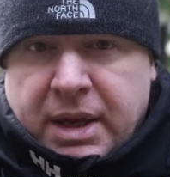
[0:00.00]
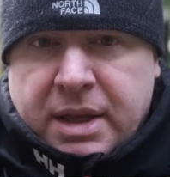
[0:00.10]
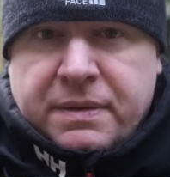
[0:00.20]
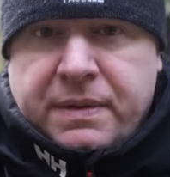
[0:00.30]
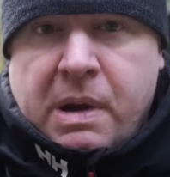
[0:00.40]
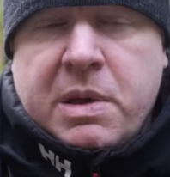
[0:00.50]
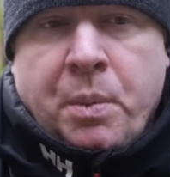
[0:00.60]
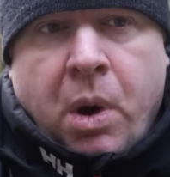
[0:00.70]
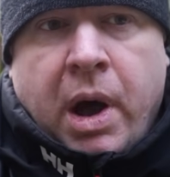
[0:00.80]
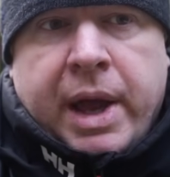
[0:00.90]
either very
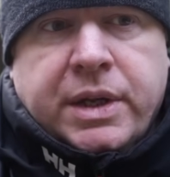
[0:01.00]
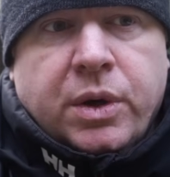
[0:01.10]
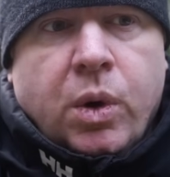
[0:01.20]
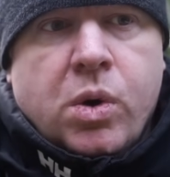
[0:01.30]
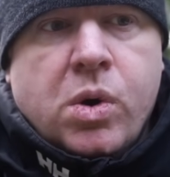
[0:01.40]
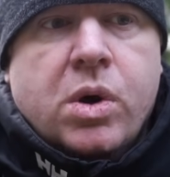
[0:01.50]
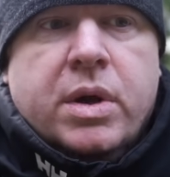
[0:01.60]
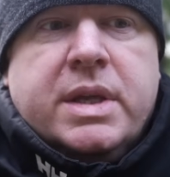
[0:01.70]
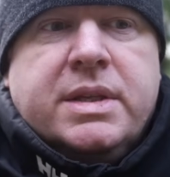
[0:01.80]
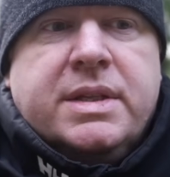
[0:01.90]
wide or
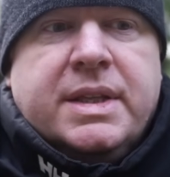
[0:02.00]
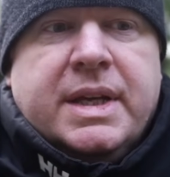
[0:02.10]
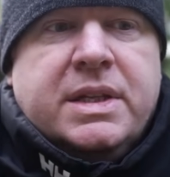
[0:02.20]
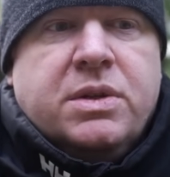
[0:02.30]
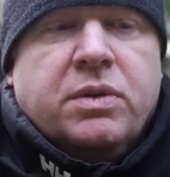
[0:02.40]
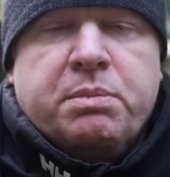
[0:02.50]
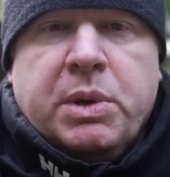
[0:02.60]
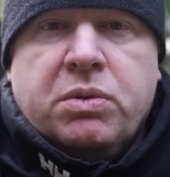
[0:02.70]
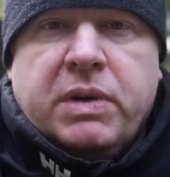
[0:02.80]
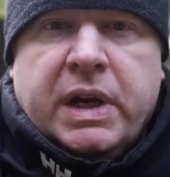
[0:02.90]
it's in that sort of
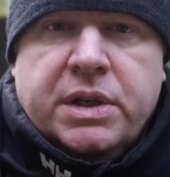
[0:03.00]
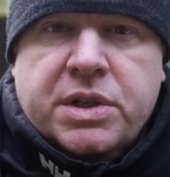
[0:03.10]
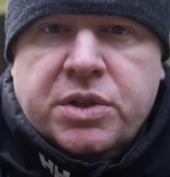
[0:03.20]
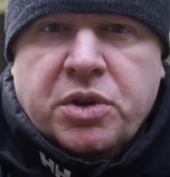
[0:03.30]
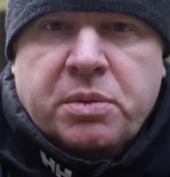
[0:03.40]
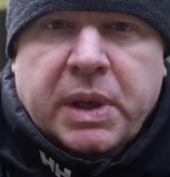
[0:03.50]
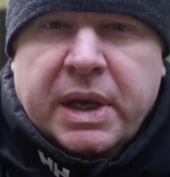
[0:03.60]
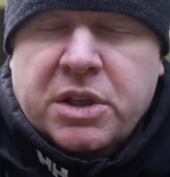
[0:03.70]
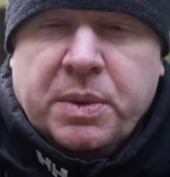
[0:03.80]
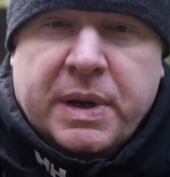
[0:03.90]
middle range zoom
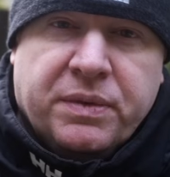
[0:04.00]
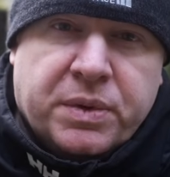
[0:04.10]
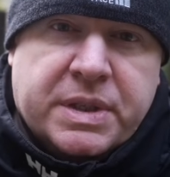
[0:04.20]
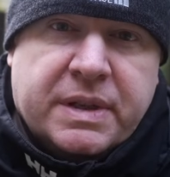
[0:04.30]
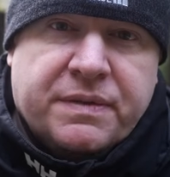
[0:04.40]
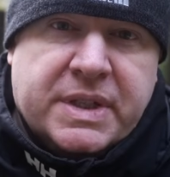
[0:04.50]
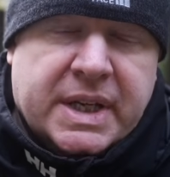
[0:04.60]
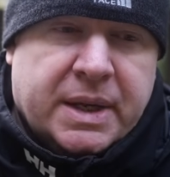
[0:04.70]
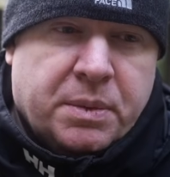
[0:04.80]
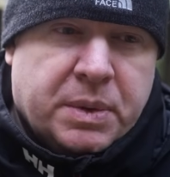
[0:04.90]
like a
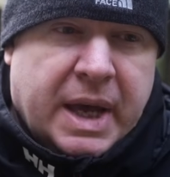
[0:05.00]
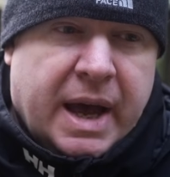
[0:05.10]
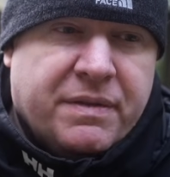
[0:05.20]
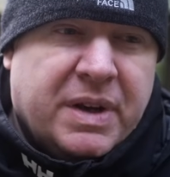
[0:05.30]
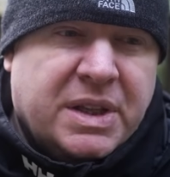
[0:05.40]
24-70 would have.